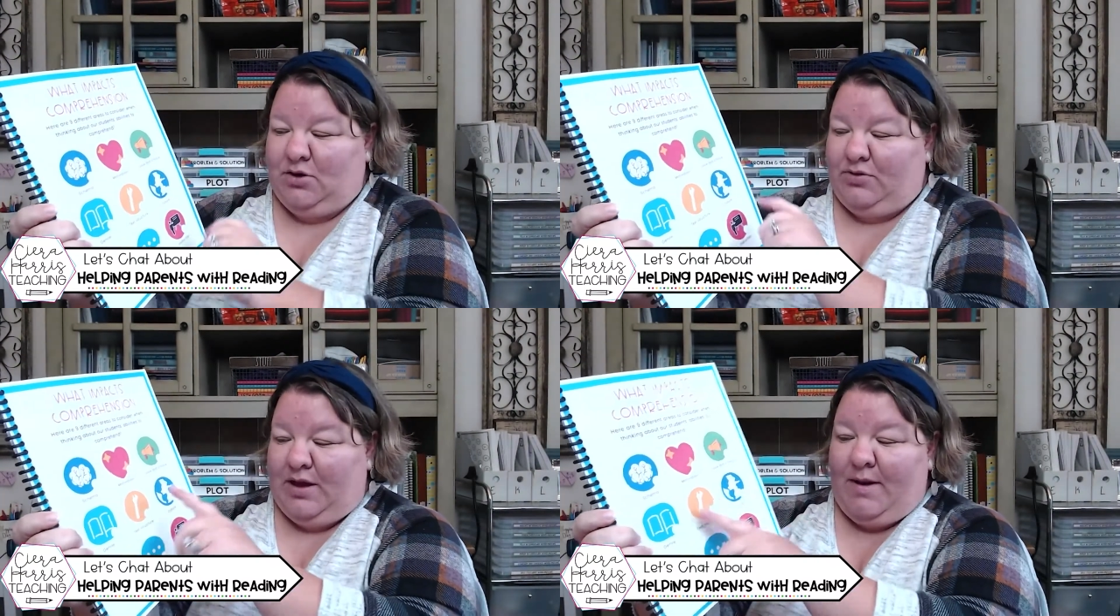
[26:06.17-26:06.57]

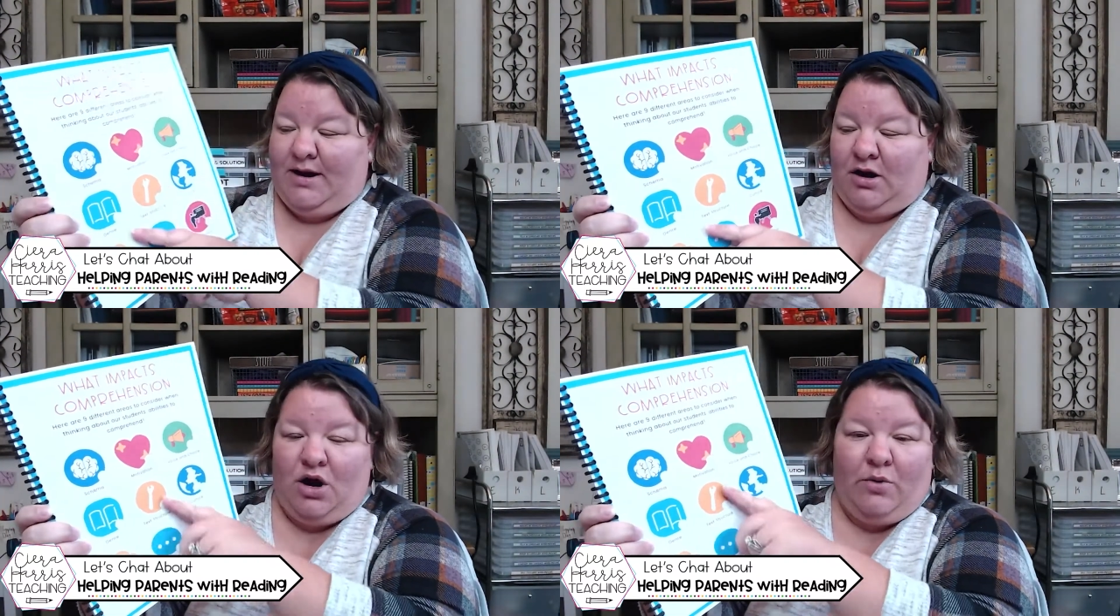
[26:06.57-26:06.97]
or they might
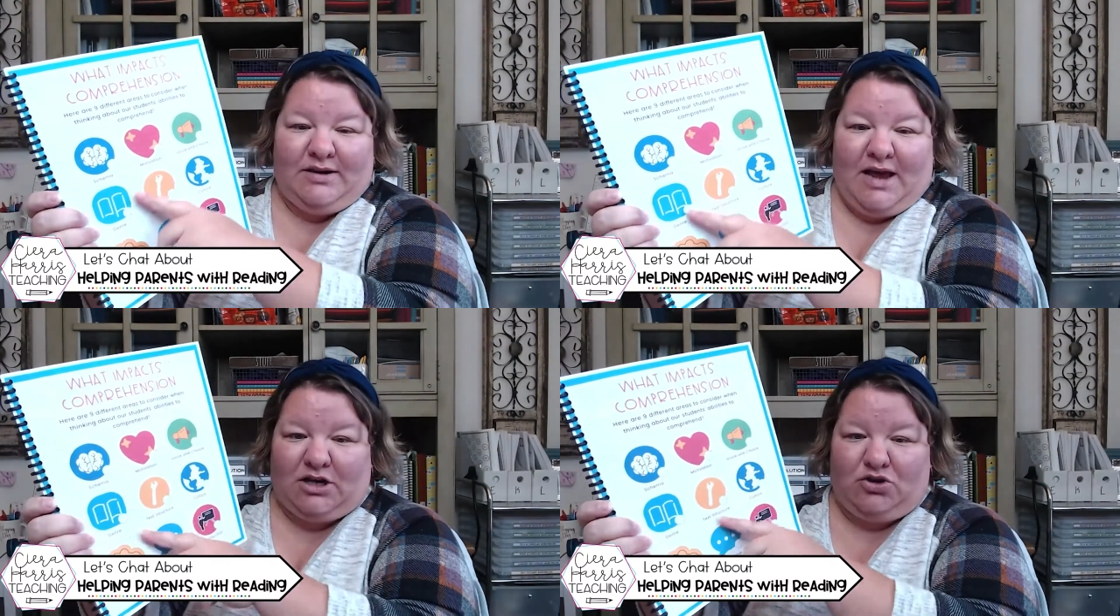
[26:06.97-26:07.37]
not know
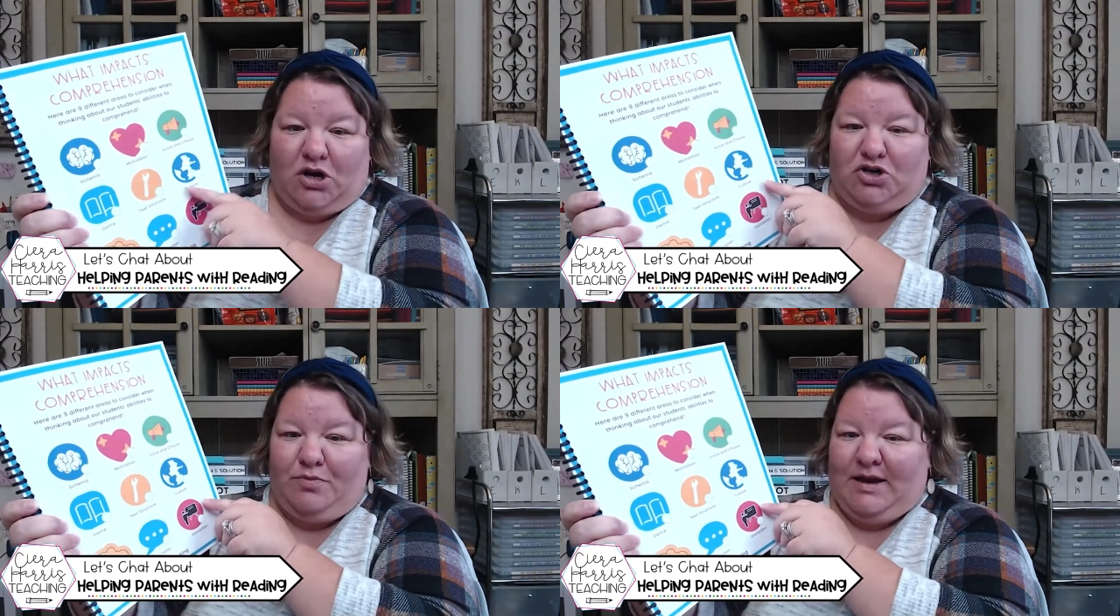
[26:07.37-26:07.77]
what text
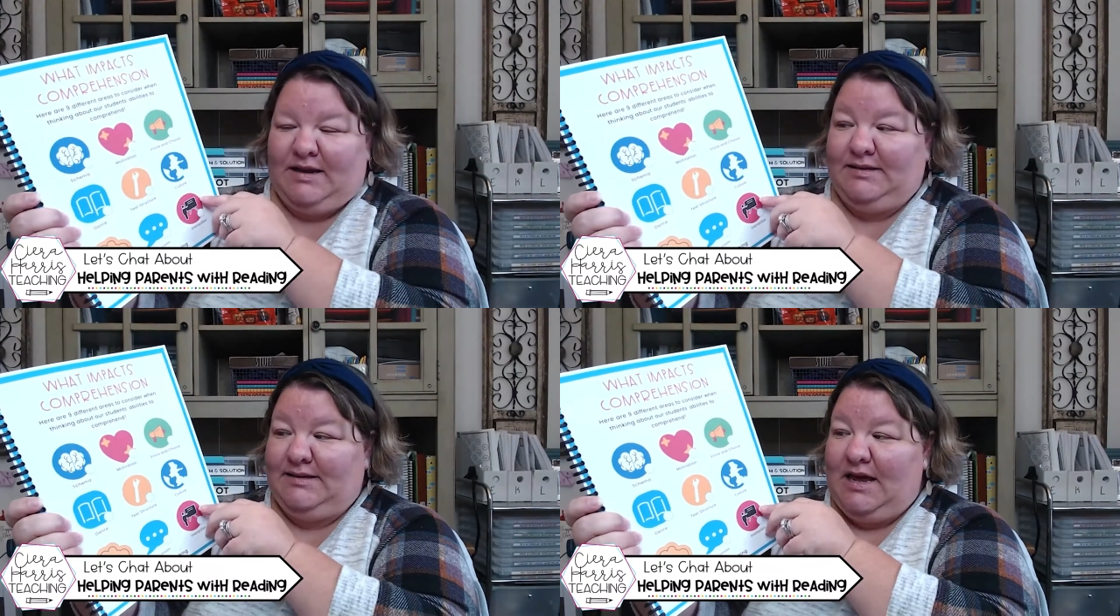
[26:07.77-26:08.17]
structure
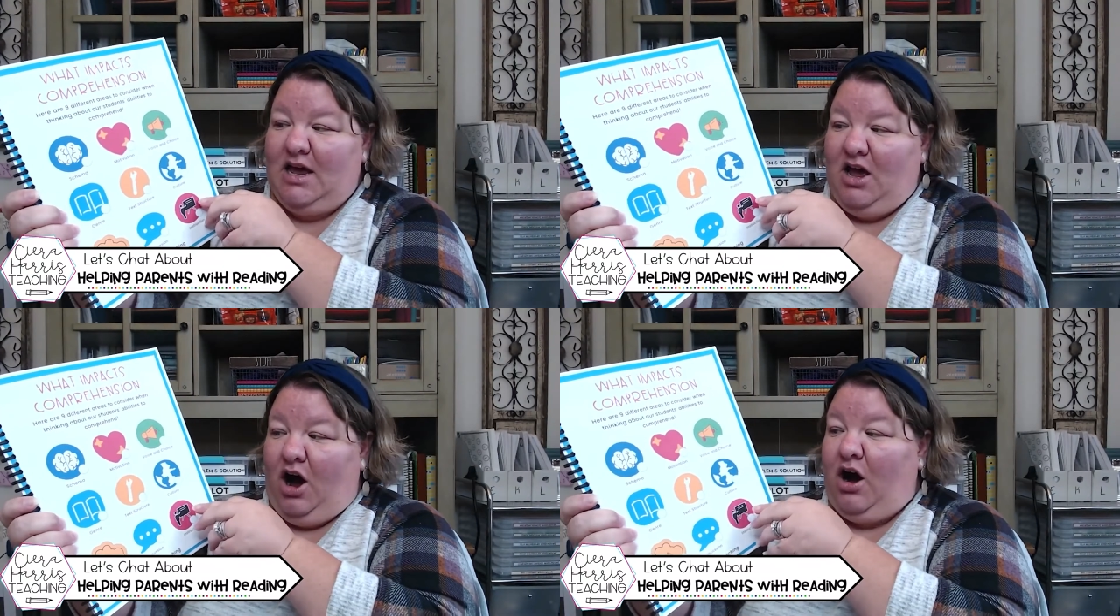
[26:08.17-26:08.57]
means.
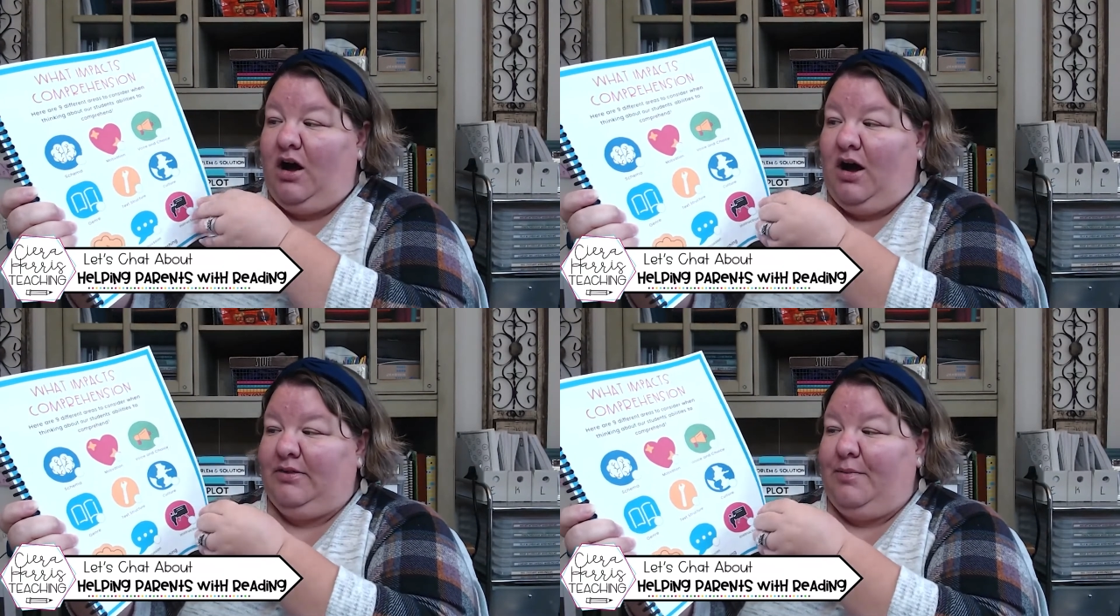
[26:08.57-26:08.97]

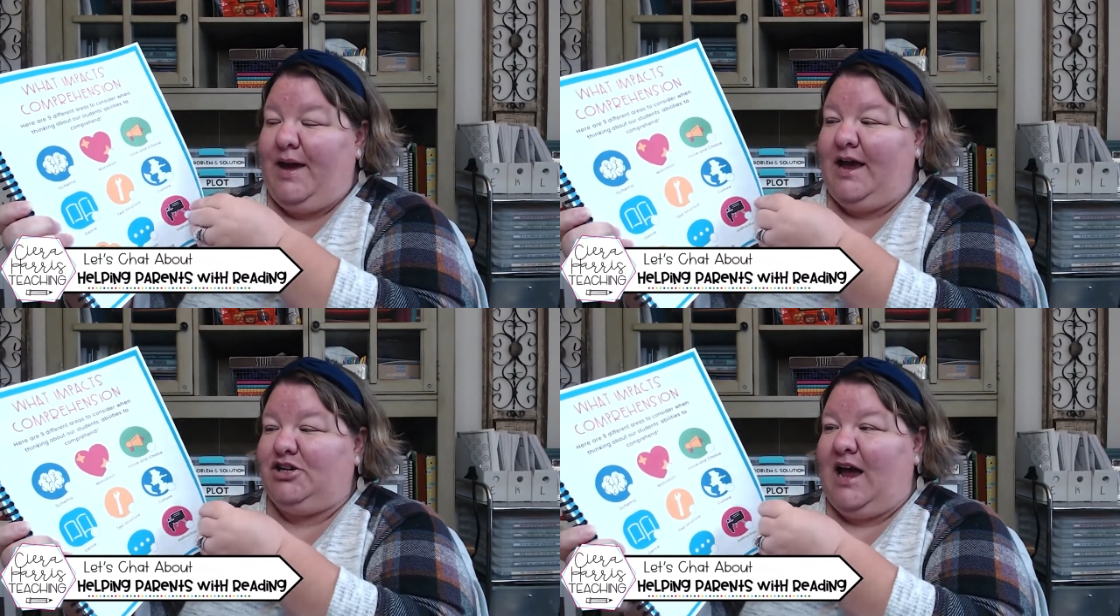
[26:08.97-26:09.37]
On the
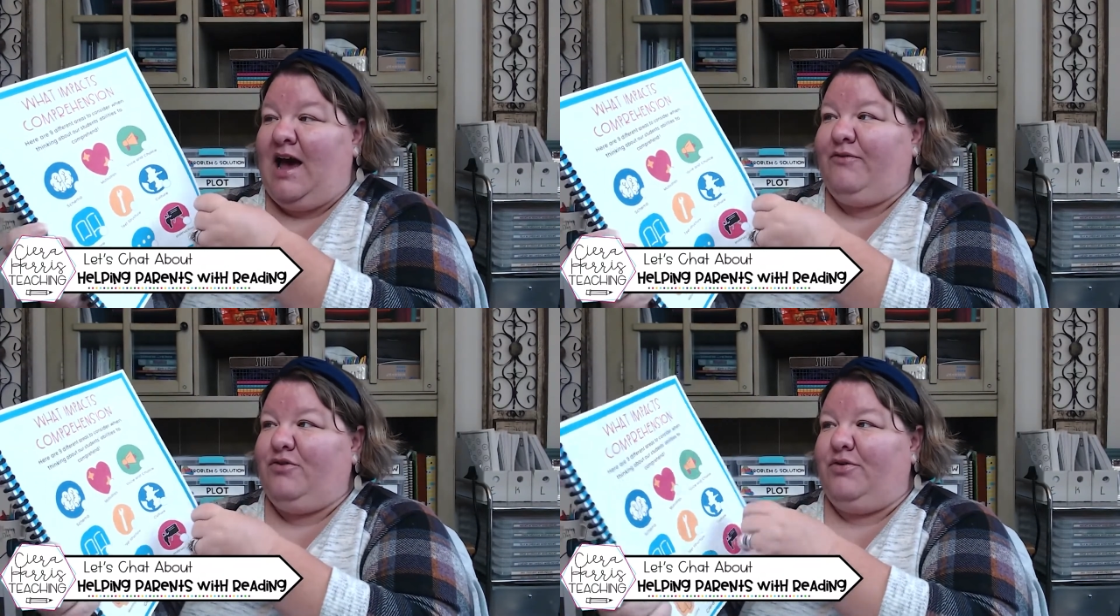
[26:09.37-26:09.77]
page
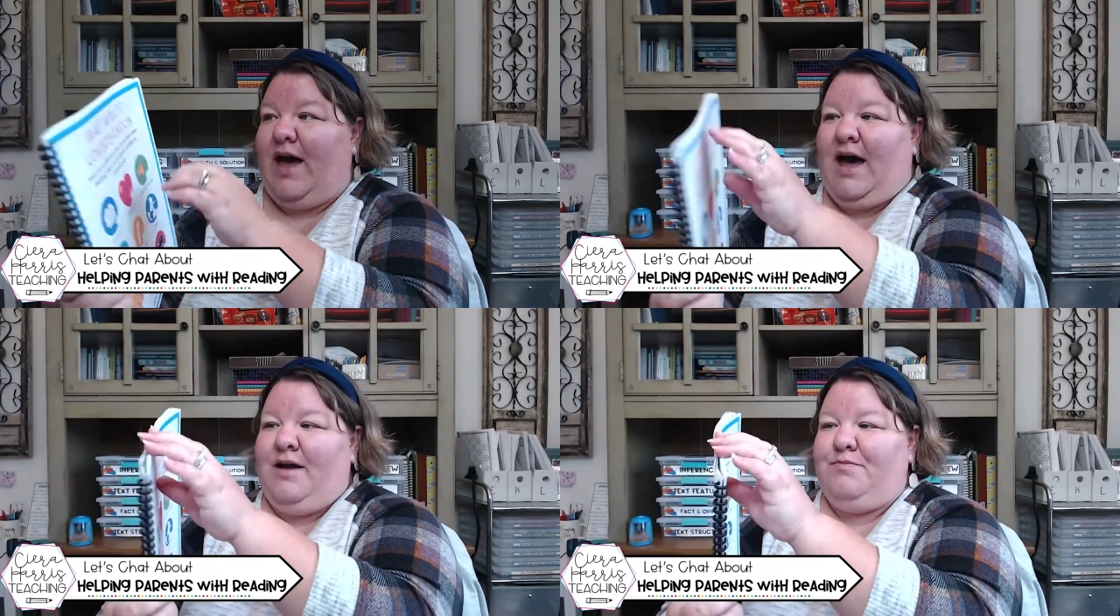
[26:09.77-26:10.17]
after
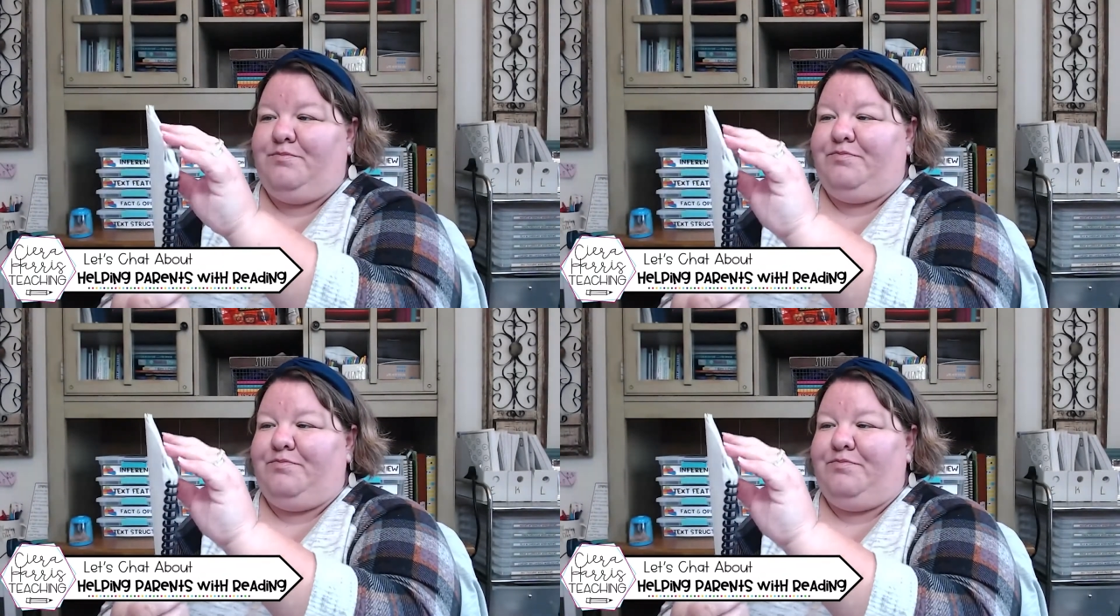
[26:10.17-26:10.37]
that,